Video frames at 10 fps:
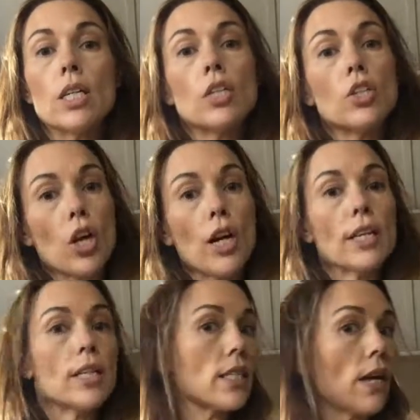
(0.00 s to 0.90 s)
John
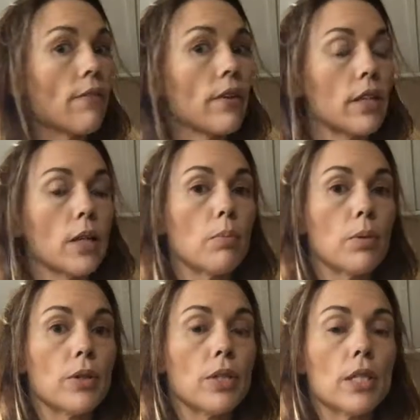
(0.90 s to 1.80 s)
is definitely a
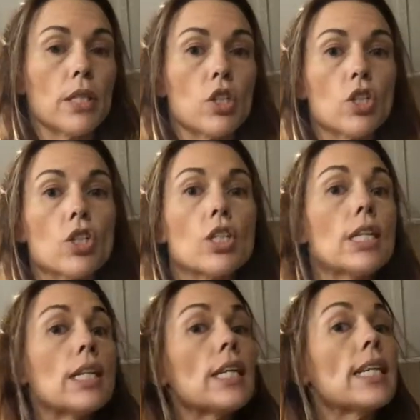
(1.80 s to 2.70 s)
Puritan.
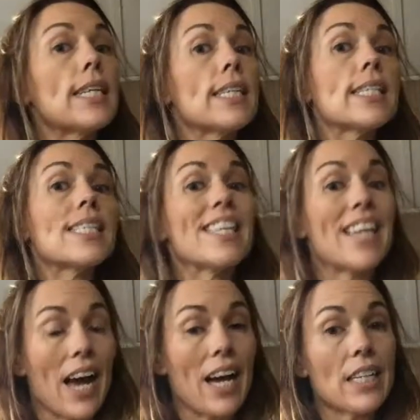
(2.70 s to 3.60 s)
She is
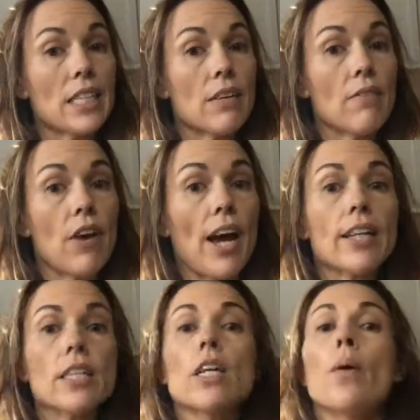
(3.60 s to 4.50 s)
not. In
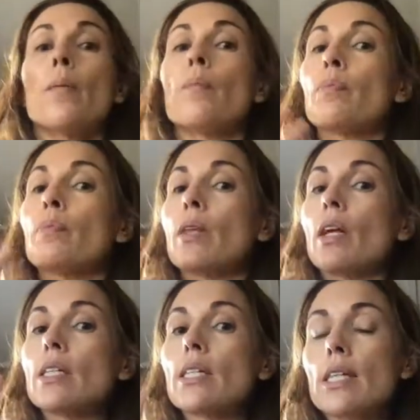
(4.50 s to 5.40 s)
fact,
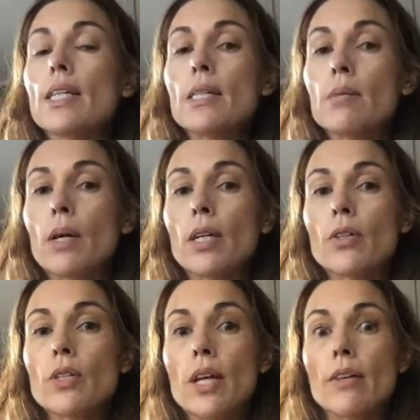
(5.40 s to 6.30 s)
discuss among
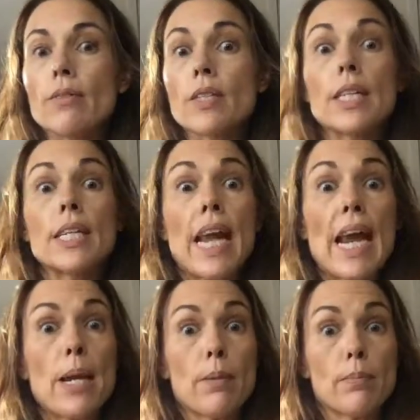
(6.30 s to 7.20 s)
yourselves the
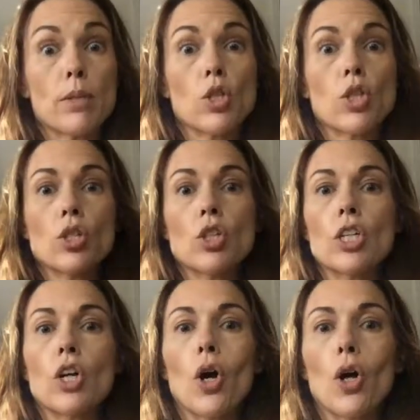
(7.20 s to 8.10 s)
names she
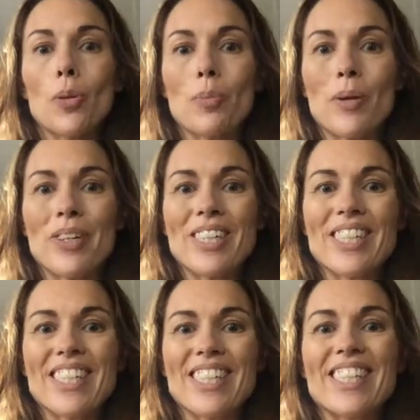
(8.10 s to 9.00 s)
called the
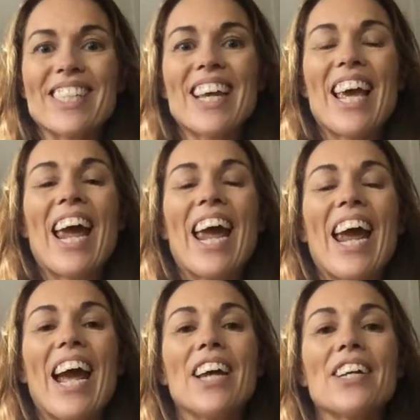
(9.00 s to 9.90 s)
Puritans
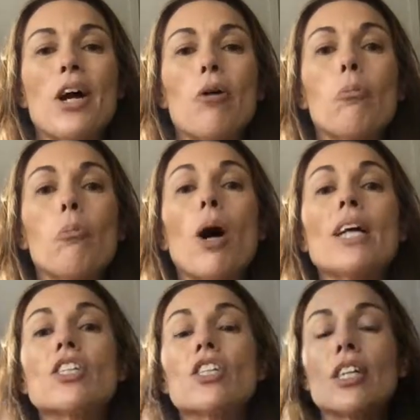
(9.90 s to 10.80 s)
and
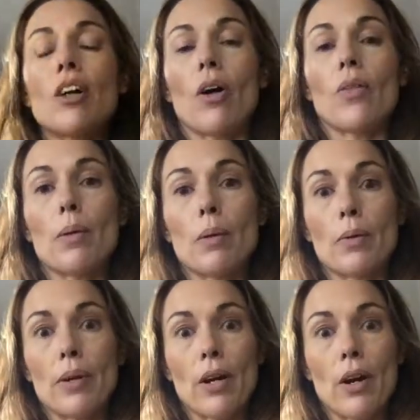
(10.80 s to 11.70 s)
what she called them in
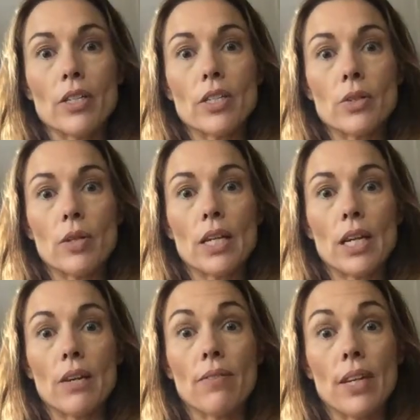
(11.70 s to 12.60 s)
regards to the
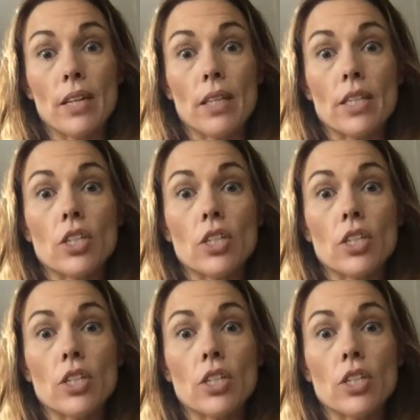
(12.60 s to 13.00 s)
King of England.